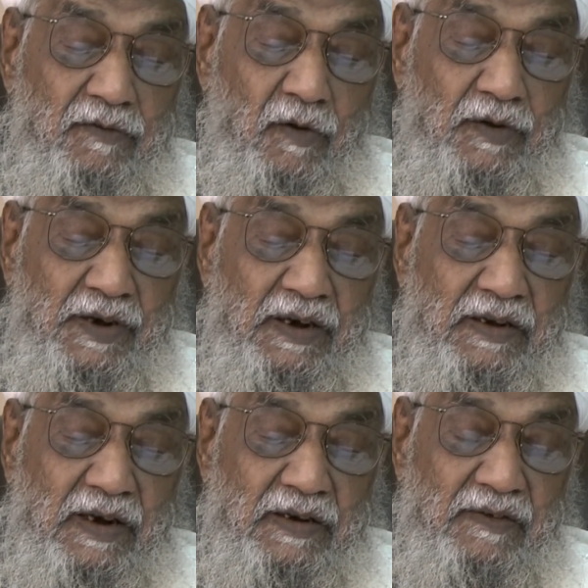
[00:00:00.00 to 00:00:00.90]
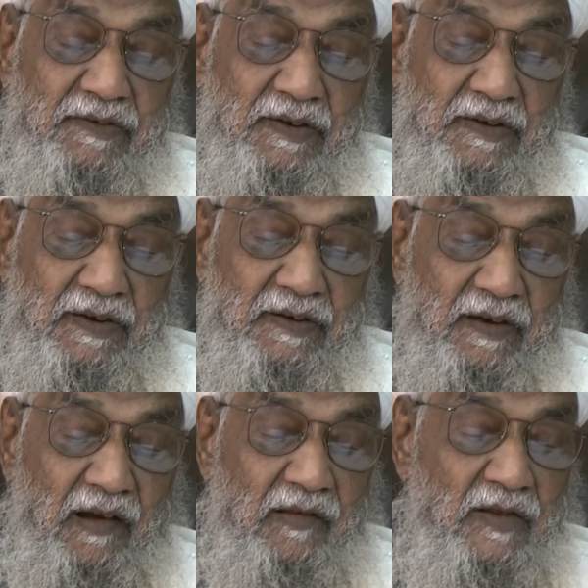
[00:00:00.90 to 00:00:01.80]
1436
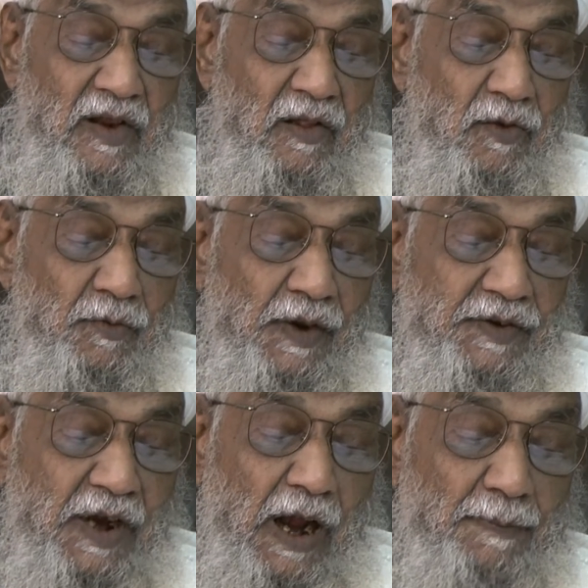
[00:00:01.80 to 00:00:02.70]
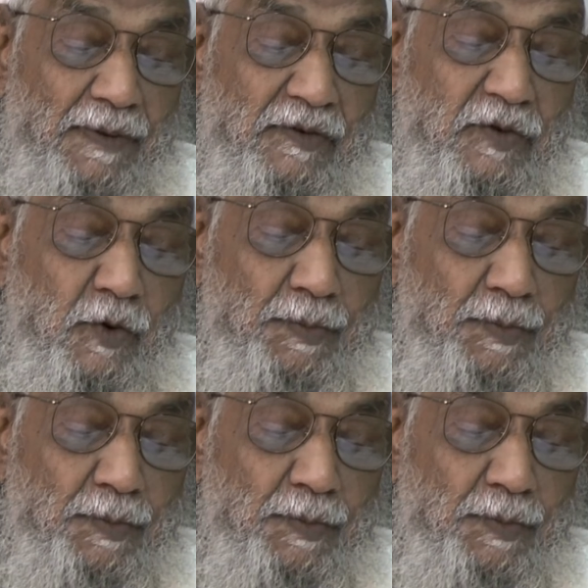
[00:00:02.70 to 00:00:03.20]
Hijrah, which happens to